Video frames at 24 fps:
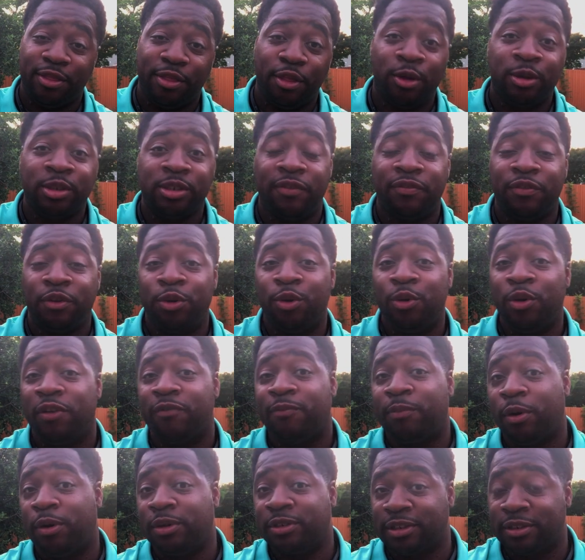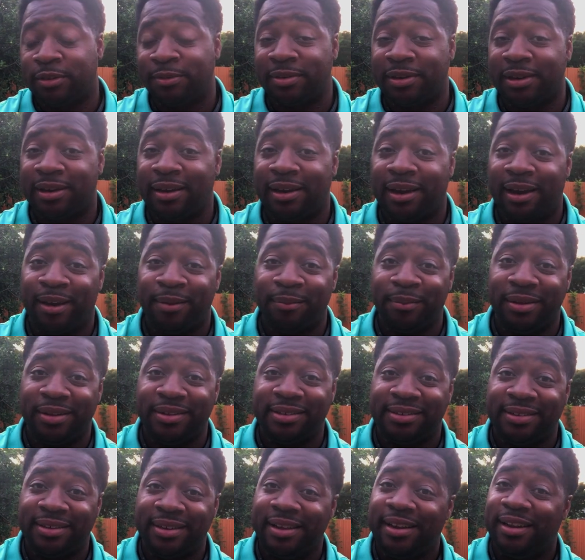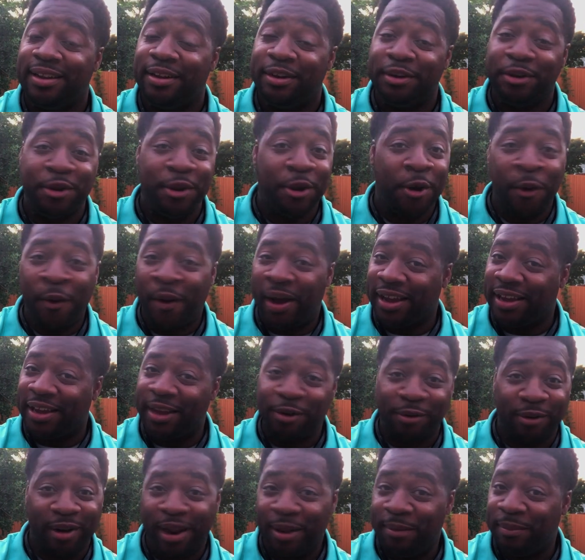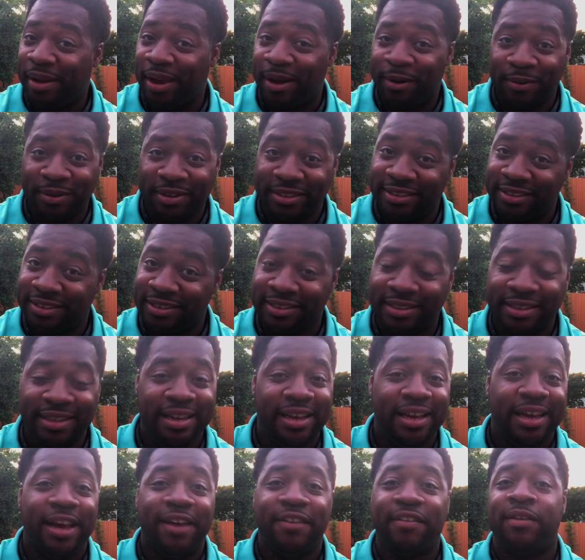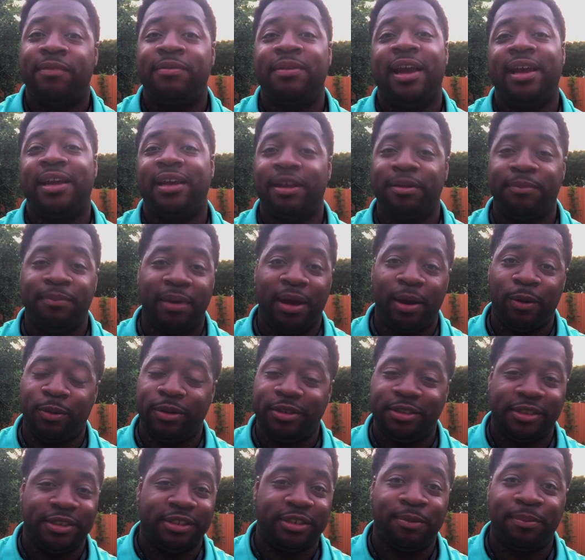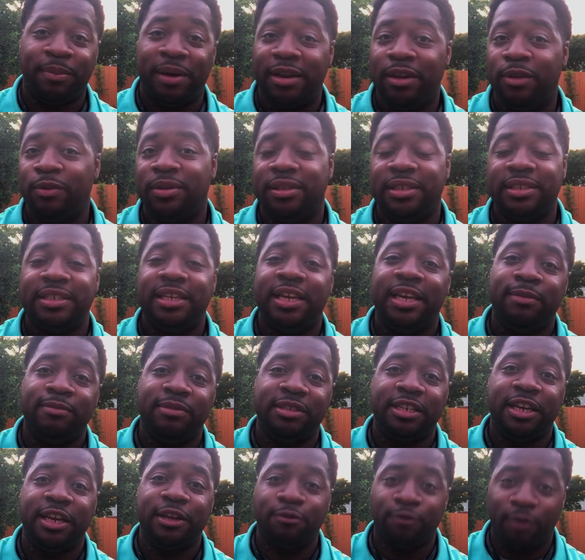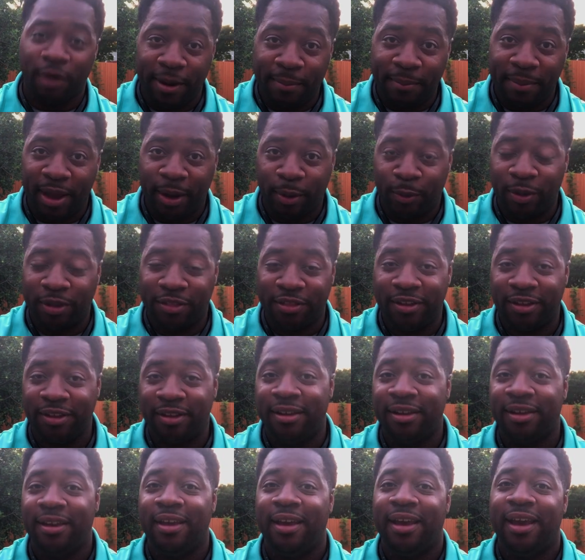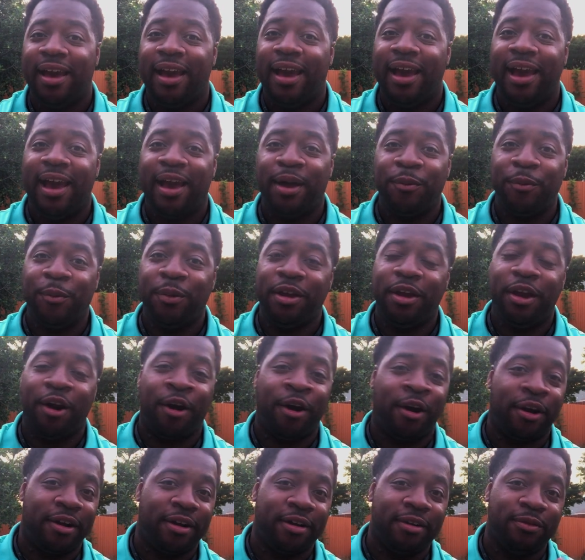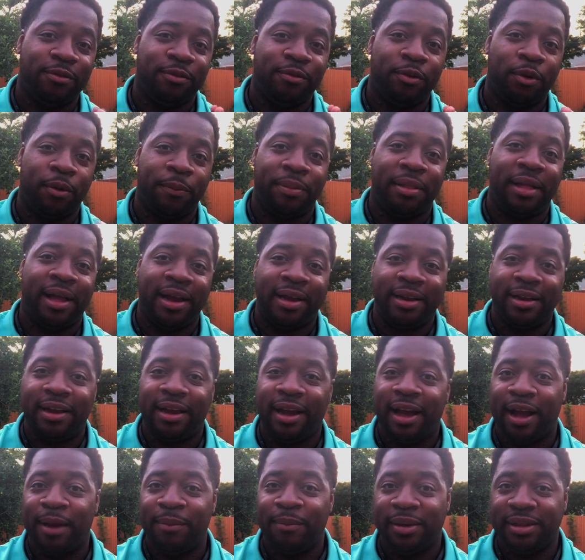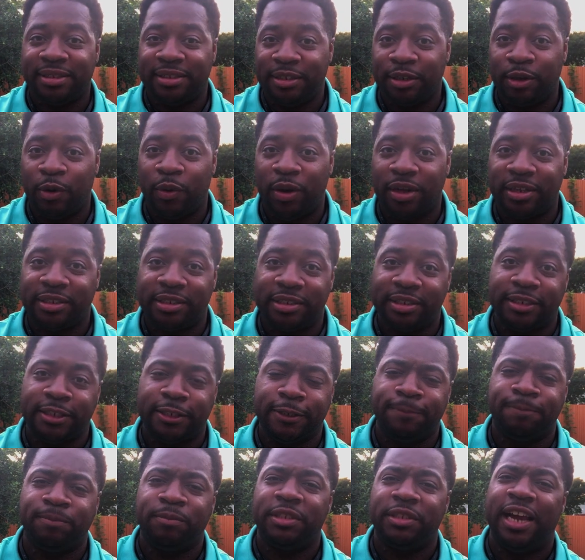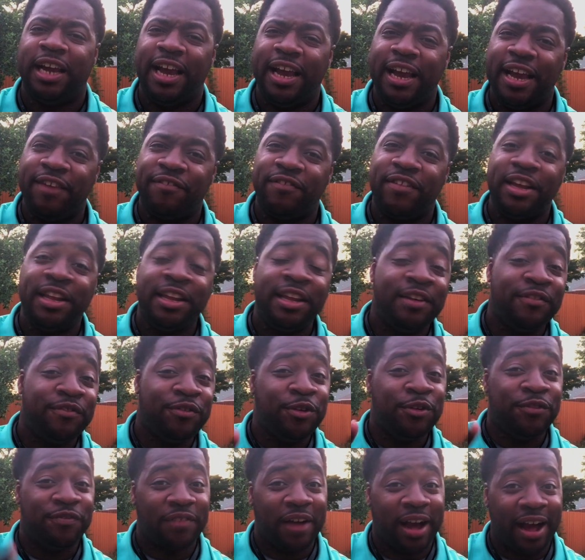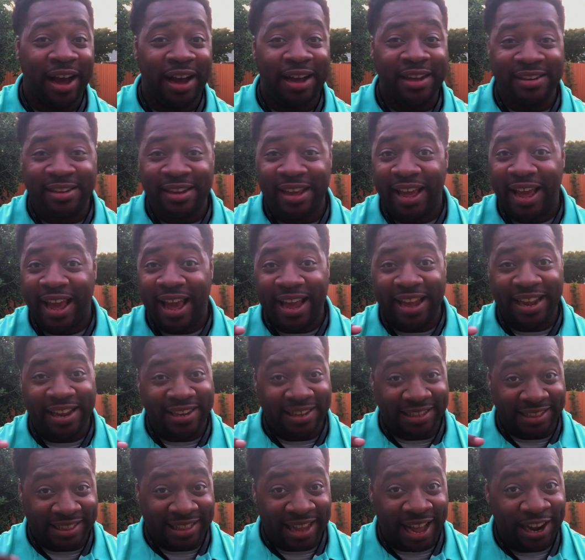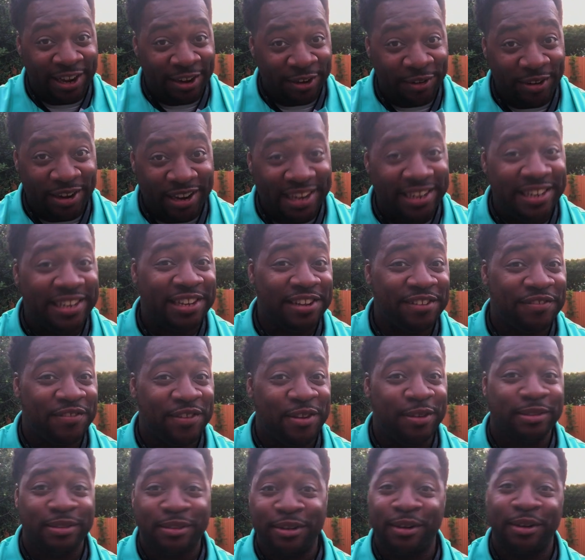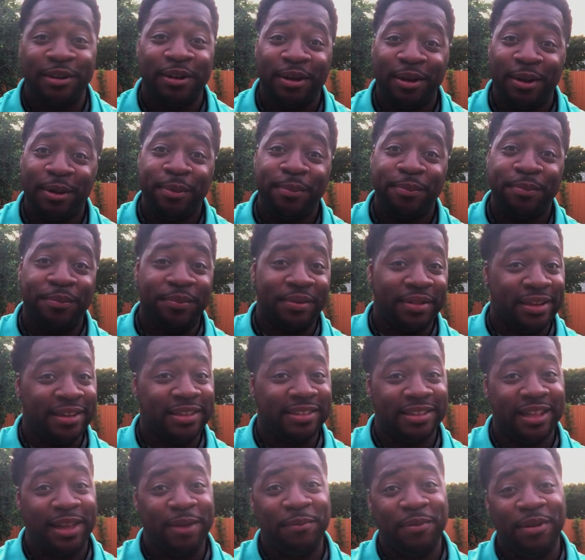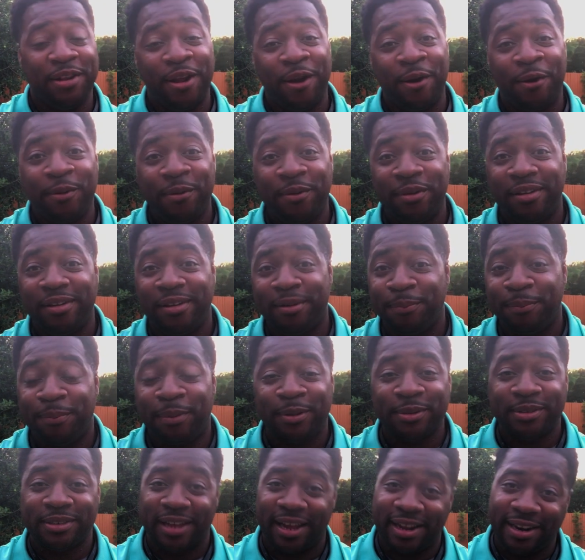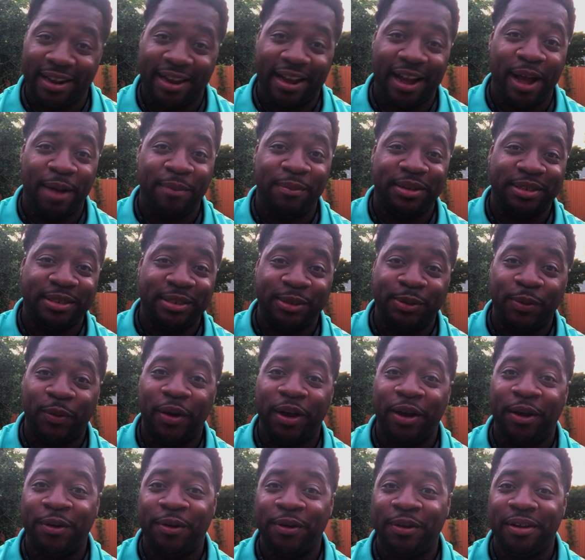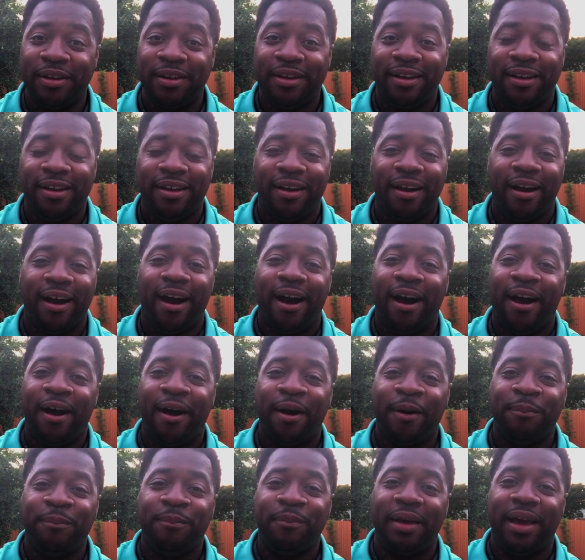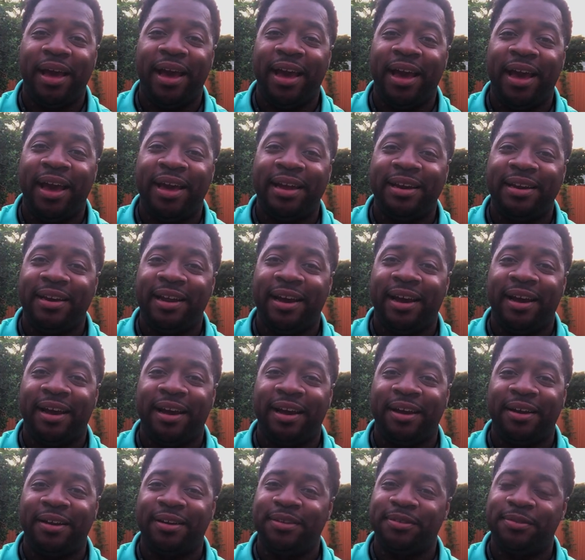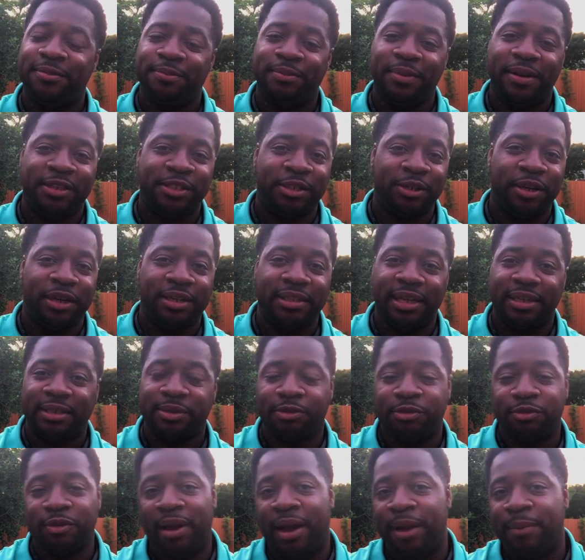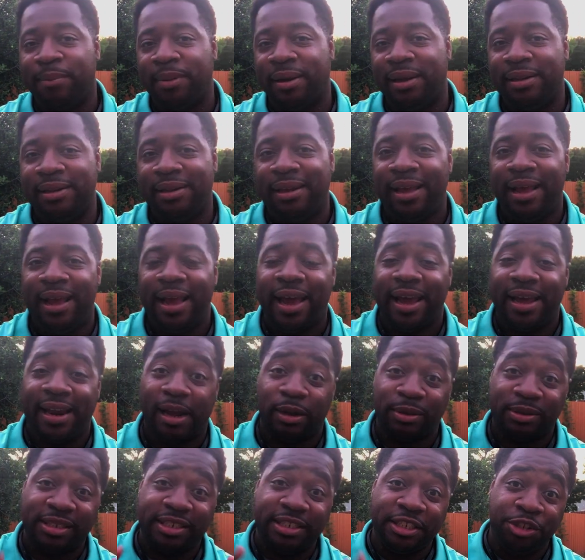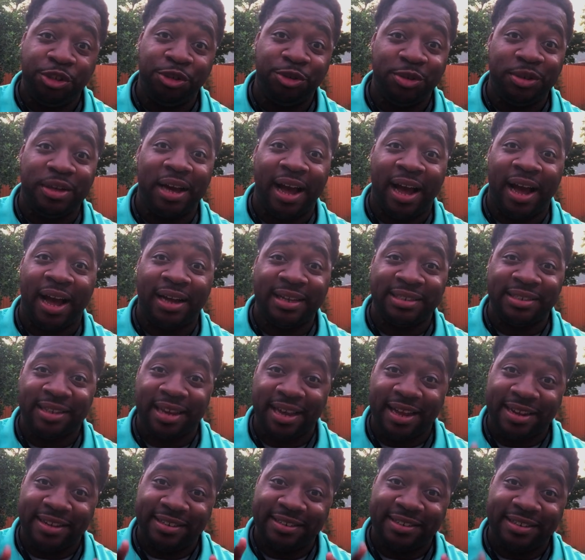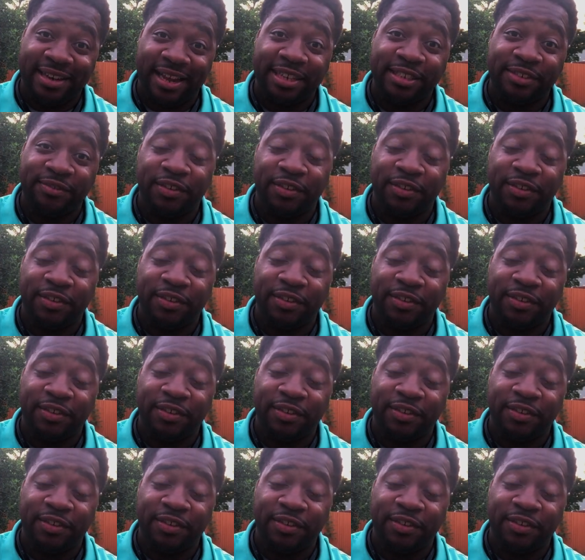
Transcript: Those of you who have posted them in the comments know I get right back with you. If I'm not getting back with you, somebody with the team is getting right back with you. And we are replying to comments and questions. If any of you find a lighter ND filter, please let me know. Post that in the comments as well. Make sure you hit that subscribe button, and I'll see you guys next